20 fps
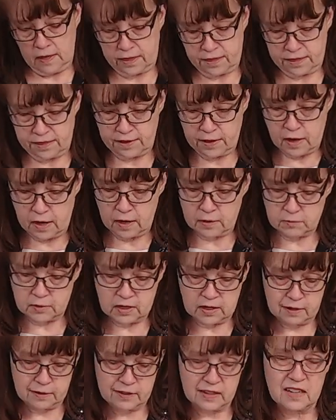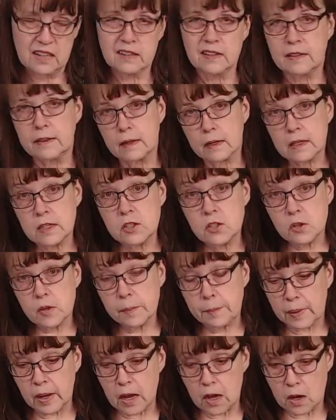thought, well, you know, if I could do a
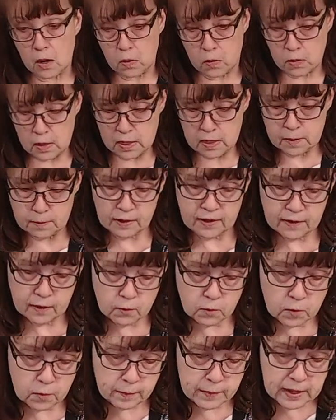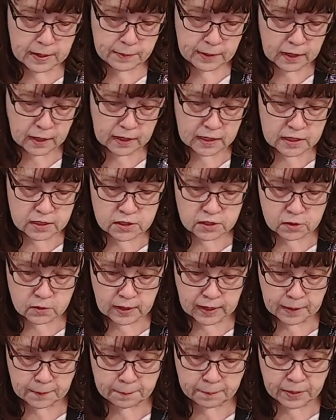bow, I thought, well, maybe I could do
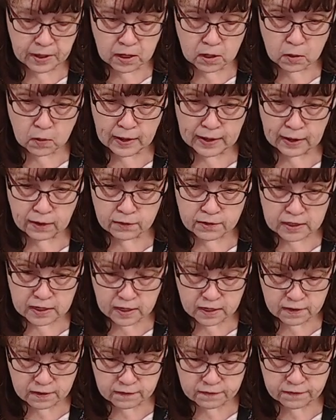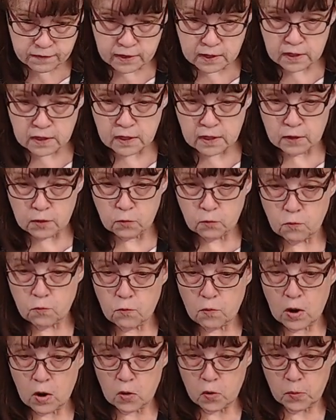a bow out of
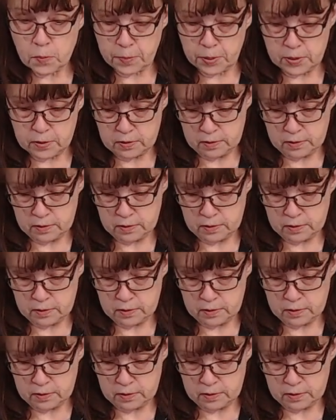rope.